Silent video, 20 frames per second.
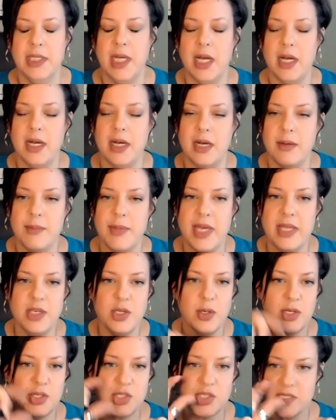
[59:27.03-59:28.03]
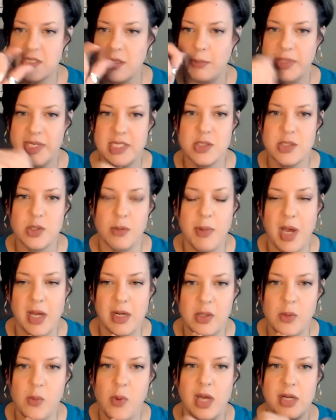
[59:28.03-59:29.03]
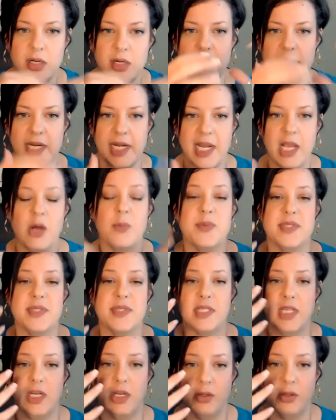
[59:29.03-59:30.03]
And you can just dump it into a bottle of water and it helps,